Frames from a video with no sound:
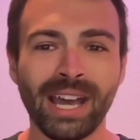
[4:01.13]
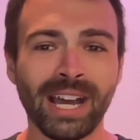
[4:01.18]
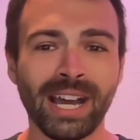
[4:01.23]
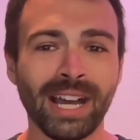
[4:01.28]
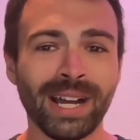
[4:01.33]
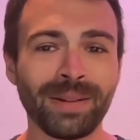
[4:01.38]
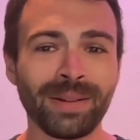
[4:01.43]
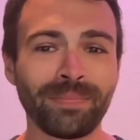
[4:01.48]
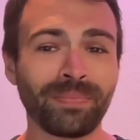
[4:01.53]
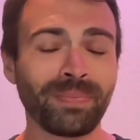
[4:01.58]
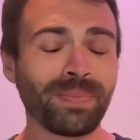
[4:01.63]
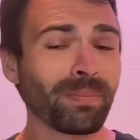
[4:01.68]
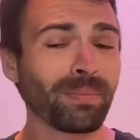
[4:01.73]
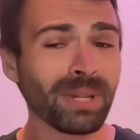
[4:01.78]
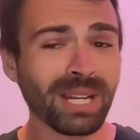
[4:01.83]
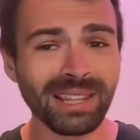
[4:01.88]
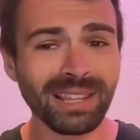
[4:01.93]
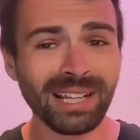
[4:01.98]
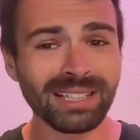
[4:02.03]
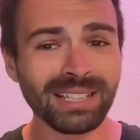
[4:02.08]

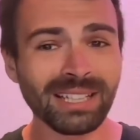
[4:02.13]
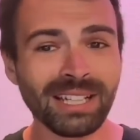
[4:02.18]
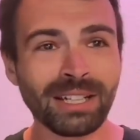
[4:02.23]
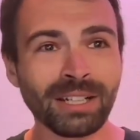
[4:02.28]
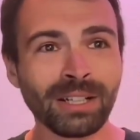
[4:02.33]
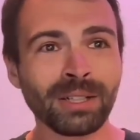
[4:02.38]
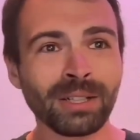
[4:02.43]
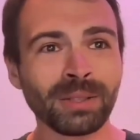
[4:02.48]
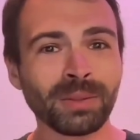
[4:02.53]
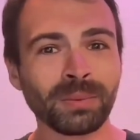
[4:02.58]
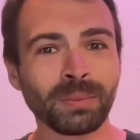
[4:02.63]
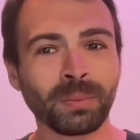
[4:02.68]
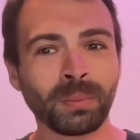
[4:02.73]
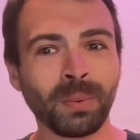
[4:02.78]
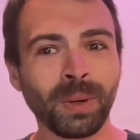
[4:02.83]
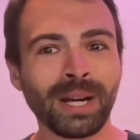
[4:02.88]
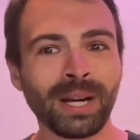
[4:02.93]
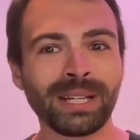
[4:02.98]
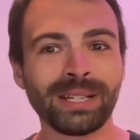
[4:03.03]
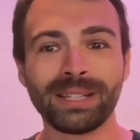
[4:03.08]
But I'd like to hear
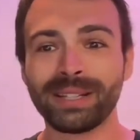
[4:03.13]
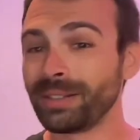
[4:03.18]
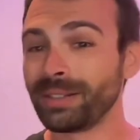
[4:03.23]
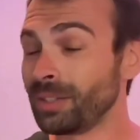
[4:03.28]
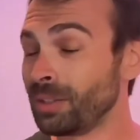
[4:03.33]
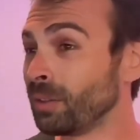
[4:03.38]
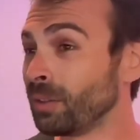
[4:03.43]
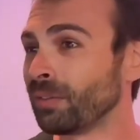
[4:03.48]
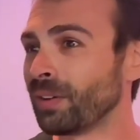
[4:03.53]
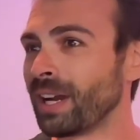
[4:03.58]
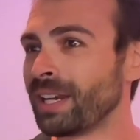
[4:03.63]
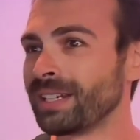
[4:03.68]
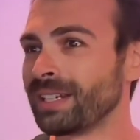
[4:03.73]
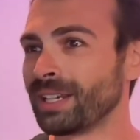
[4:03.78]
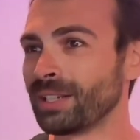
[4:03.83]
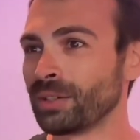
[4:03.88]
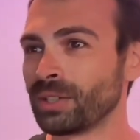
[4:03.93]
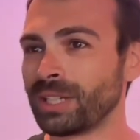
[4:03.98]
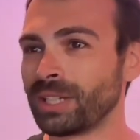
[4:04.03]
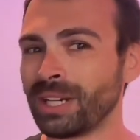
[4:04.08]
what you find
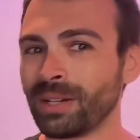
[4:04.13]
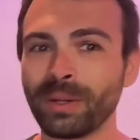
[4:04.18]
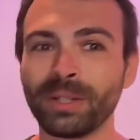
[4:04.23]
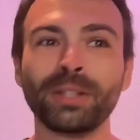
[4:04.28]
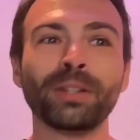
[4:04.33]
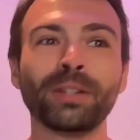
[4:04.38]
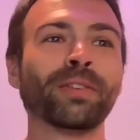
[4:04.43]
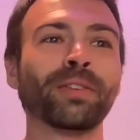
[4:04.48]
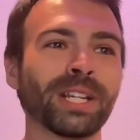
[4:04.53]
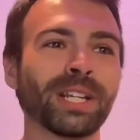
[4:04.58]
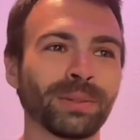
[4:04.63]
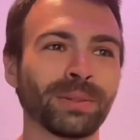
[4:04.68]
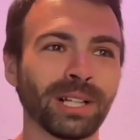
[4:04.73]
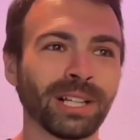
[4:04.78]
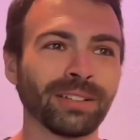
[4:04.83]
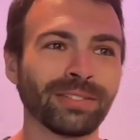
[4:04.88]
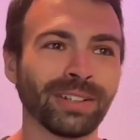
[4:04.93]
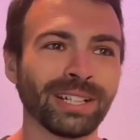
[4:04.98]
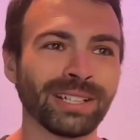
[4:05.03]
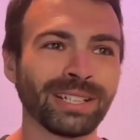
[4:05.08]
interesting, what you find
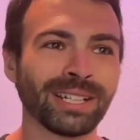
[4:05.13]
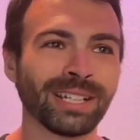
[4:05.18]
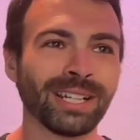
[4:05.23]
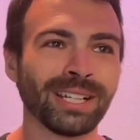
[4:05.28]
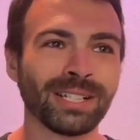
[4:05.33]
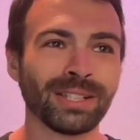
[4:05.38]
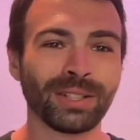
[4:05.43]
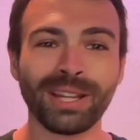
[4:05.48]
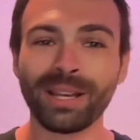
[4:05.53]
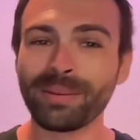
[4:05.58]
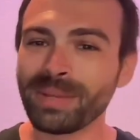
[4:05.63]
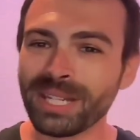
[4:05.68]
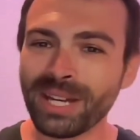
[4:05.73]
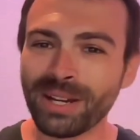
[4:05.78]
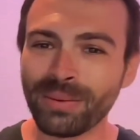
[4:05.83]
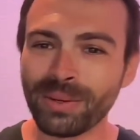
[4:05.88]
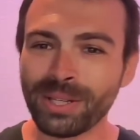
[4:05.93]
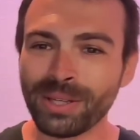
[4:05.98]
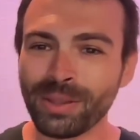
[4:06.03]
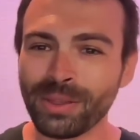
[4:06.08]
relevant. So let me
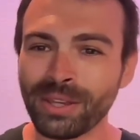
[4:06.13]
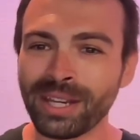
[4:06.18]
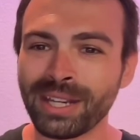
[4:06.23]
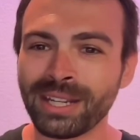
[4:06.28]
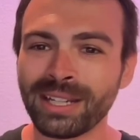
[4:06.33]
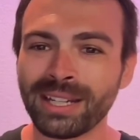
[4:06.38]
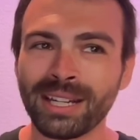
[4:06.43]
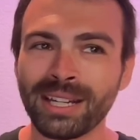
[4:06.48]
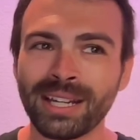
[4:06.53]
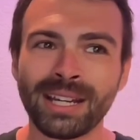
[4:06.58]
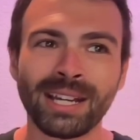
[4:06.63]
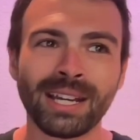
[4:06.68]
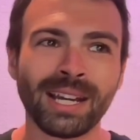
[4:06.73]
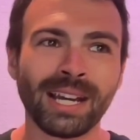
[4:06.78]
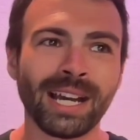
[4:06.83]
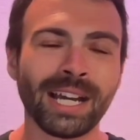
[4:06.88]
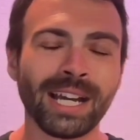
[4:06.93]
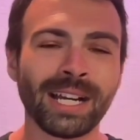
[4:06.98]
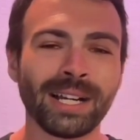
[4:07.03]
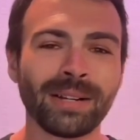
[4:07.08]
know what you think.
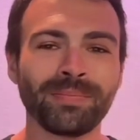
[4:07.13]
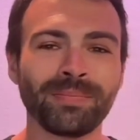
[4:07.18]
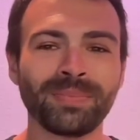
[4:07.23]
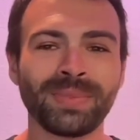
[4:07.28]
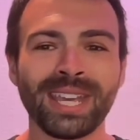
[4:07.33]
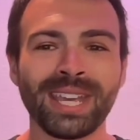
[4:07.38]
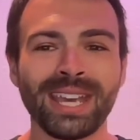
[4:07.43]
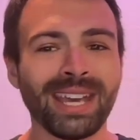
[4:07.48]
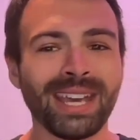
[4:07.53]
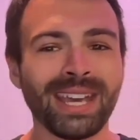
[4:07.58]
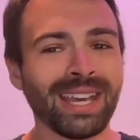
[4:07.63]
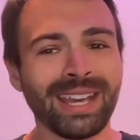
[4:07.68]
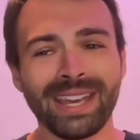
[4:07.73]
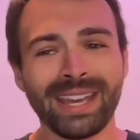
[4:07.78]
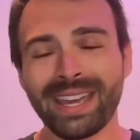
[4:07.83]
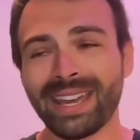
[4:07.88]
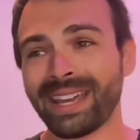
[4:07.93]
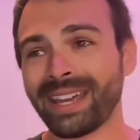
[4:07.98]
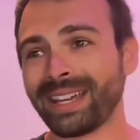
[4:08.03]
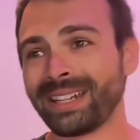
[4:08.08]
And
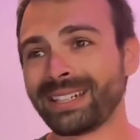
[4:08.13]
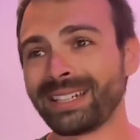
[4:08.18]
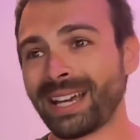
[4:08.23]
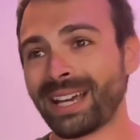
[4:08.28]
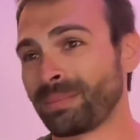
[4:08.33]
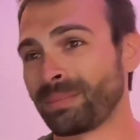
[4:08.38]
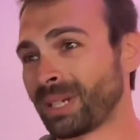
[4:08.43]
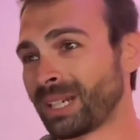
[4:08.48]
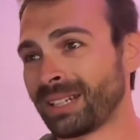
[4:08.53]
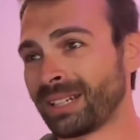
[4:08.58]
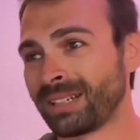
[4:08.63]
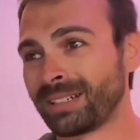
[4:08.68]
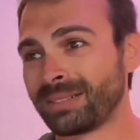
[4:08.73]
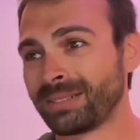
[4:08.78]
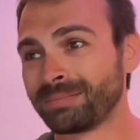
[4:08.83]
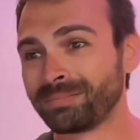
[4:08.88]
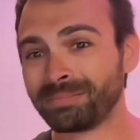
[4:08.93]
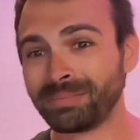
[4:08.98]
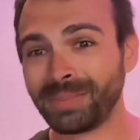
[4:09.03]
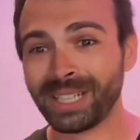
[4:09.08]
I'm going to
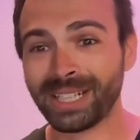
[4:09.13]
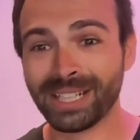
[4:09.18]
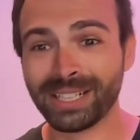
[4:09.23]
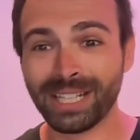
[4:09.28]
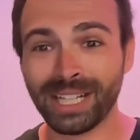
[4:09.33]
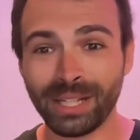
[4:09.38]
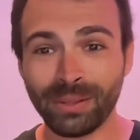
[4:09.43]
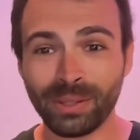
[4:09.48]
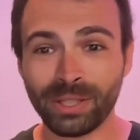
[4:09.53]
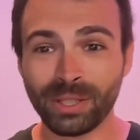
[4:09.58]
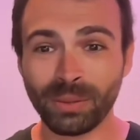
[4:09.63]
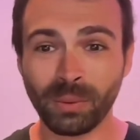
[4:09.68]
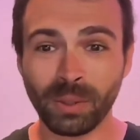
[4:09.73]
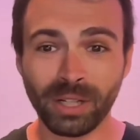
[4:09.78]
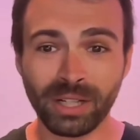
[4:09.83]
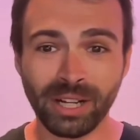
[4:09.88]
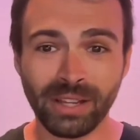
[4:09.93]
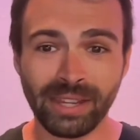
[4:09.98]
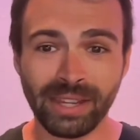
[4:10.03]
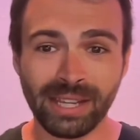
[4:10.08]
be continuing to
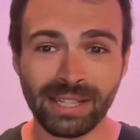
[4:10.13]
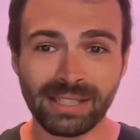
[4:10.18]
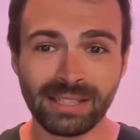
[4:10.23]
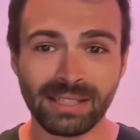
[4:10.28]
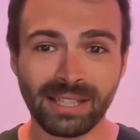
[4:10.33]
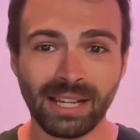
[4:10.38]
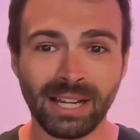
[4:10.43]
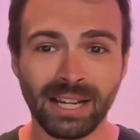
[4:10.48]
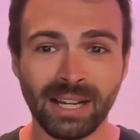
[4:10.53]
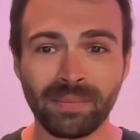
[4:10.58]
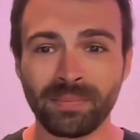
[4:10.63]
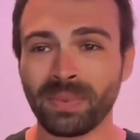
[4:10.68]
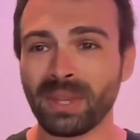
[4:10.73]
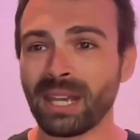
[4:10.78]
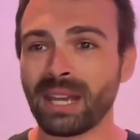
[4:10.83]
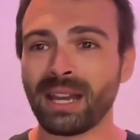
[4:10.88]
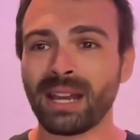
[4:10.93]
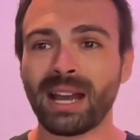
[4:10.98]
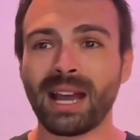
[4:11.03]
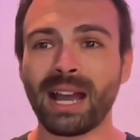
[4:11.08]
work on this.
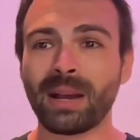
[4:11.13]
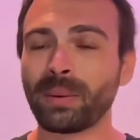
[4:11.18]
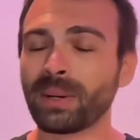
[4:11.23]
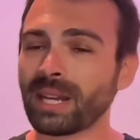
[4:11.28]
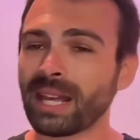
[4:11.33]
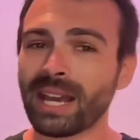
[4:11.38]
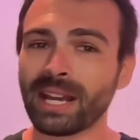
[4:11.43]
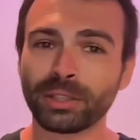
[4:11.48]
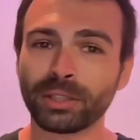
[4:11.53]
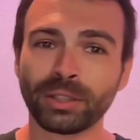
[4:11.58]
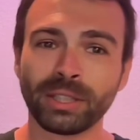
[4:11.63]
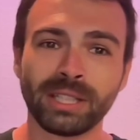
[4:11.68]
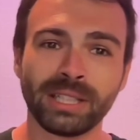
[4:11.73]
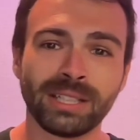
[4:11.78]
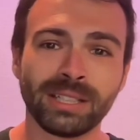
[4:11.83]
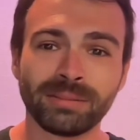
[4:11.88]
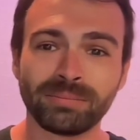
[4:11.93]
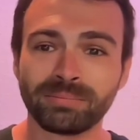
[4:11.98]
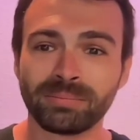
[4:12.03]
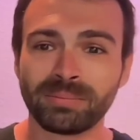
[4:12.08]
I want to
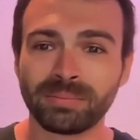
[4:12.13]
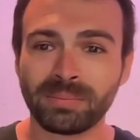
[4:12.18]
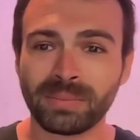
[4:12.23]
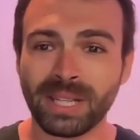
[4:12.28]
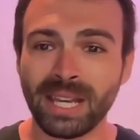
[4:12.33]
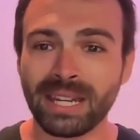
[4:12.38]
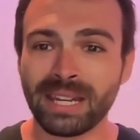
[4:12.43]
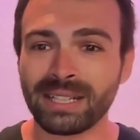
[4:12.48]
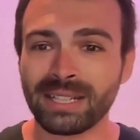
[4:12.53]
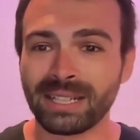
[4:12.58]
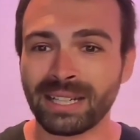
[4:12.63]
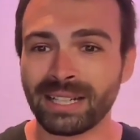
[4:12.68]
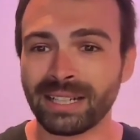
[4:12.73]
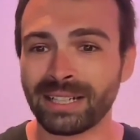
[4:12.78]
actually get it